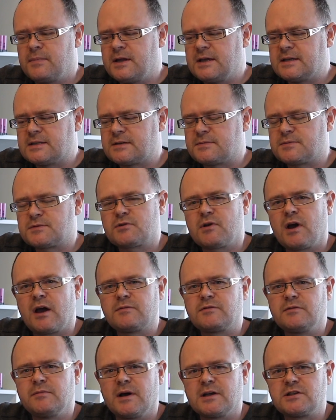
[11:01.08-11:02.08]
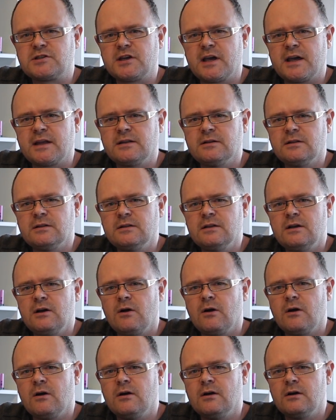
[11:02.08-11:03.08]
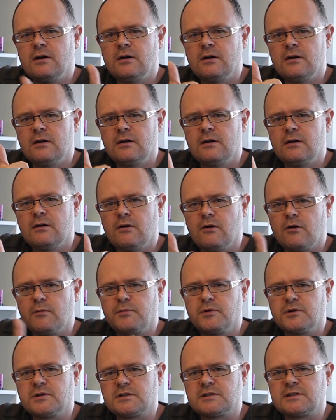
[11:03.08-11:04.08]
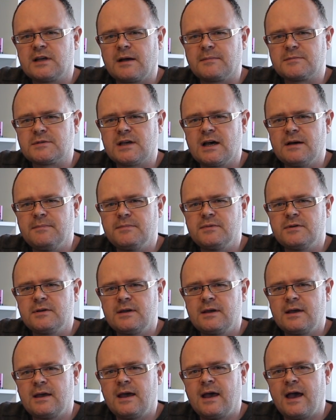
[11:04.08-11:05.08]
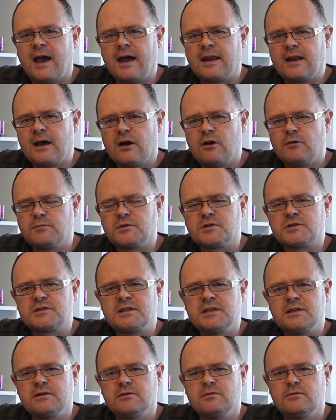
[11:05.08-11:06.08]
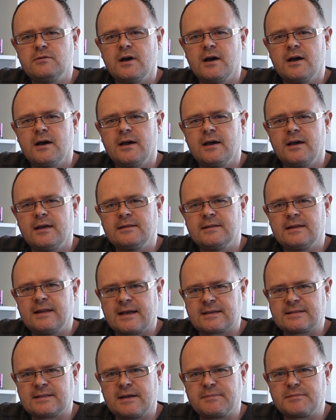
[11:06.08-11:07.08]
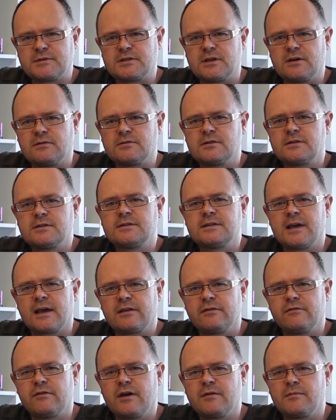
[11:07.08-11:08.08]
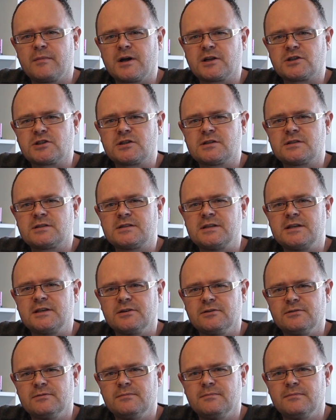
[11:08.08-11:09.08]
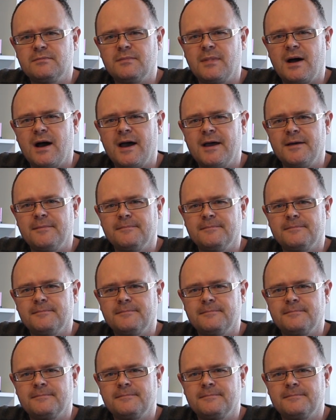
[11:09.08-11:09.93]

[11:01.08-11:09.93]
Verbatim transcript: please subscribe to my channel or put a thumbs up, and I hope to see you in the next episode. Thank you very much. See you. Bye.